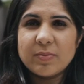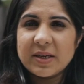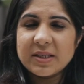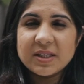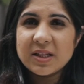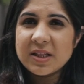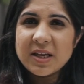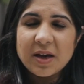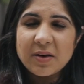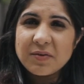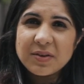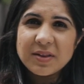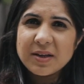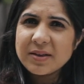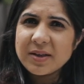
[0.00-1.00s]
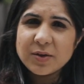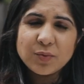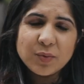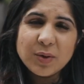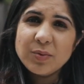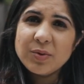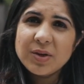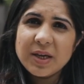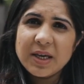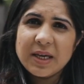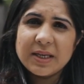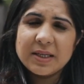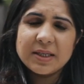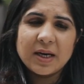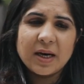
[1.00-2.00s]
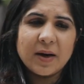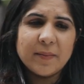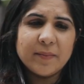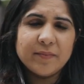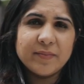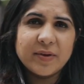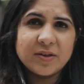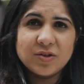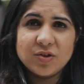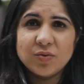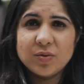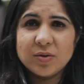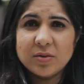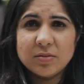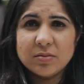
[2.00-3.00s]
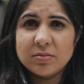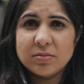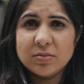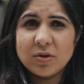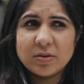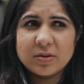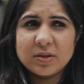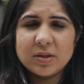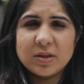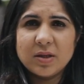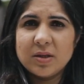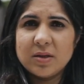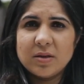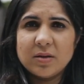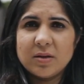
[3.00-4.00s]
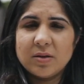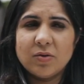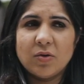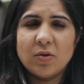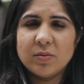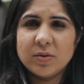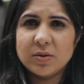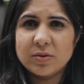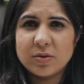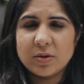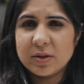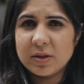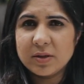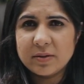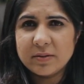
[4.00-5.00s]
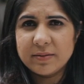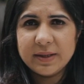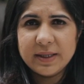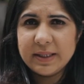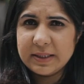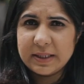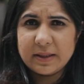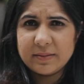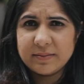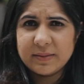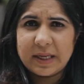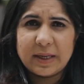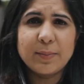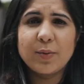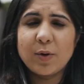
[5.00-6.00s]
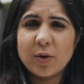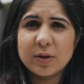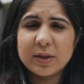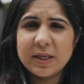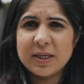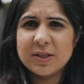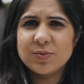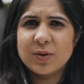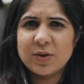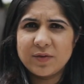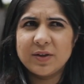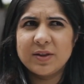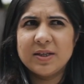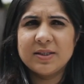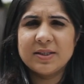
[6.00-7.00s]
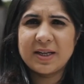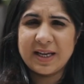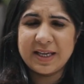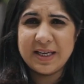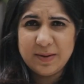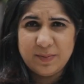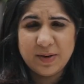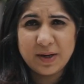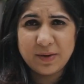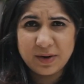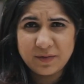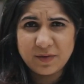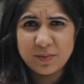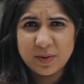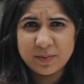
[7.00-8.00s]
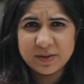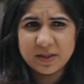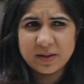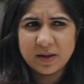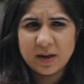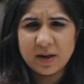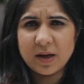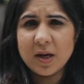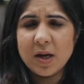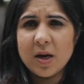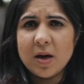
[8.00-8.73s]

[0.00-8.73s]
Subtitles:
basically everything that we would eat that you will not see a normal toddler eating. Like broccoli is one of the things that I keep hearing from moms that are like,